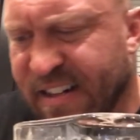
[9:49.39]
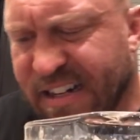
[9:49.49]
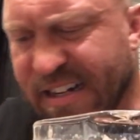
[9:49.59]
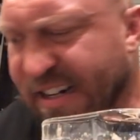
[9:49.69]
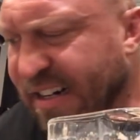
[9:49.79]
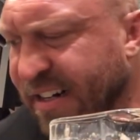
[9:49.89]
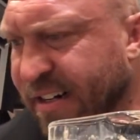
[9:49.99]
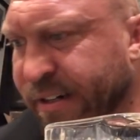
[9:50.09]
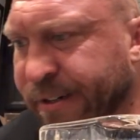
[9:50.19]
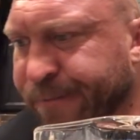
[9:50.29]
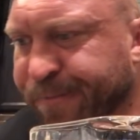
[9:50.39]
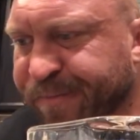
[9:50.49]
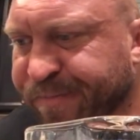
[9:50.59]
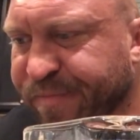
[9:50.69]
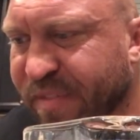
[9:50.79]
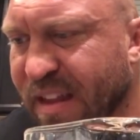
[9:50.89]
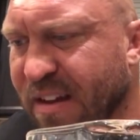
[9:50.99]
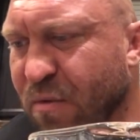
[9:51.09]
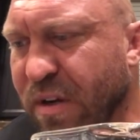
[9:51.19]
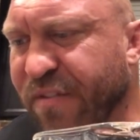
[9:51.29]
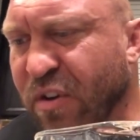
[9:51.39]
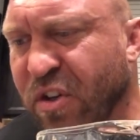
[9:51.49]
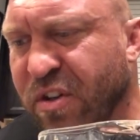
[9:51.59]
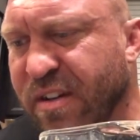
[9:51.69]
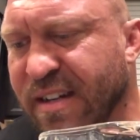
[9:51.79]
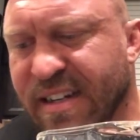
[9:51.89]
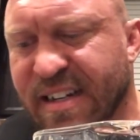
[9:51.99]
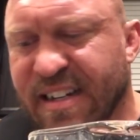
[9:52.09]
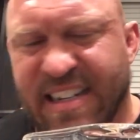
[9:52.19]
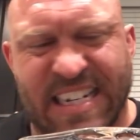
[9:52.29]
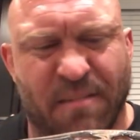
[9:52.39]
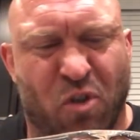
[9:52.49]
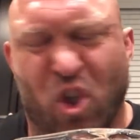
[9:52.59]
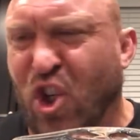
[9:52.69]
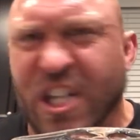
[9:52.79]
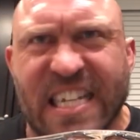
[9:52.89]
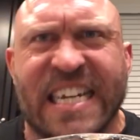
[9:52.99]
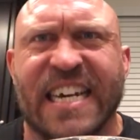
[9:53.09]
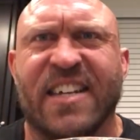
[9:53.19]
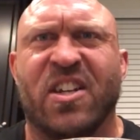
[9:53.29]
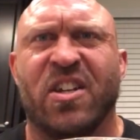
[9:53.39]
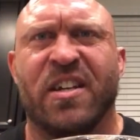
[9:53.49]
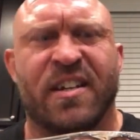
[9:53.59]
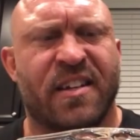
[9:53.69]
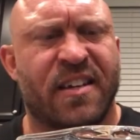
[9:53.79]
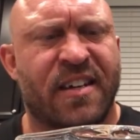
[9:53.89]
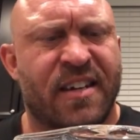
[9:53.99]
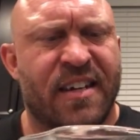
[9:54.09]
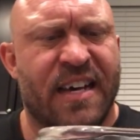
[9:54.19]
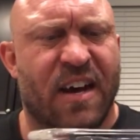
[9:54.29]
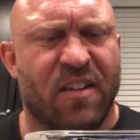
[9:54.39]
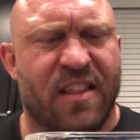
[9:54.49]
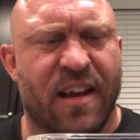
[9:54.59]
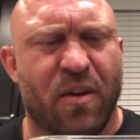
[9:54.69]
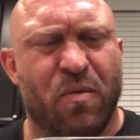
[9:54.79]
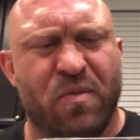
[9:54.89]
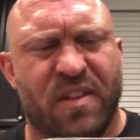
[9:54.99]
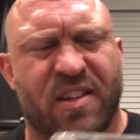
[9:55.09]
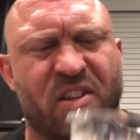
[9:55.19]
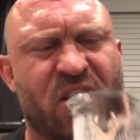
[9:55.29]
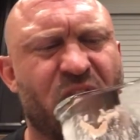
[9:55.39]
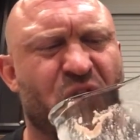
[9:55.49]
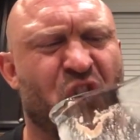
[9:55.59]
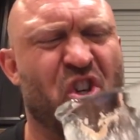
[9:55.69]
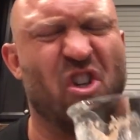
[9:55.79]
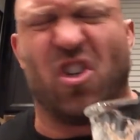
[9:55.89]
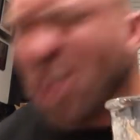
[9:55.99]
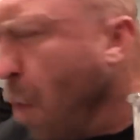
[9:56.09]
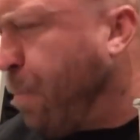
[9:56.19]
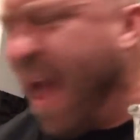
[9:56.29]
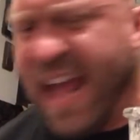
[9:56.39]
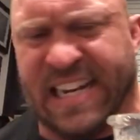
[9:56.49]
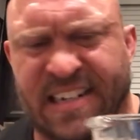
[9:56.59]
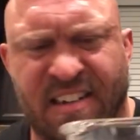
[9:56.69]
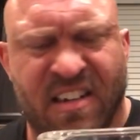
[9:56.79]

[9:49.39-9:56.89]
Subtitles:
What have you damn chili heads out there? This is so stupid.